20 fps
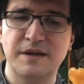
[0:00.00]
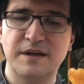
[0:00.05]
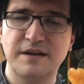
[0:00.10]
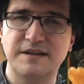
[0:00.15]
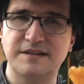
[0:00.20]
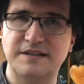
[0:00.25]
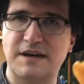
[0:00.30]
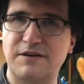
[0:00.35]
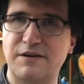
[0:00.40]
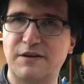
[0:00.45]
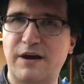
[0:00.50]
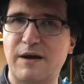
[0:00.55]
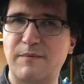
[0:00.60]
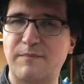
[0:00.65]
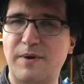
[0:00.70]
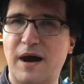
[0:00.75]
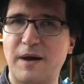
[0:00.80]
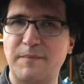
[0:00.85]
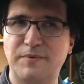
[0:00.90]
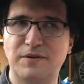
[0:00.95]
because I don't know how
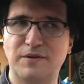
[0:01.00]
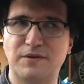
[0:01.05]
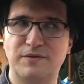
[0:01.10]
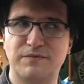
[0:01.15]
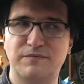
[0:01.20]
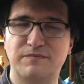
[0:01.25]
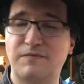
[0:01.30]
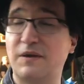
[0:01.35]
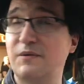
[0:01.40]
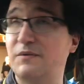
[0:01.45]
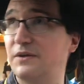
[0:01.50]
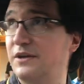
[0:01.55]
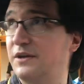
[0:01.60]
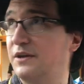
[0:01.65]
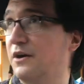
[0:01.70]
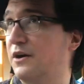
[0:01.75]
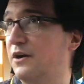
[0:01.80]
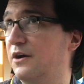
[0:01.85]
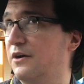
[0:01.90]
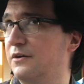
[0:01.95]
popular they really
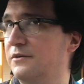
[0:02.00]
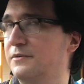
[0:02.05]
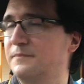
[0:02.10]
are.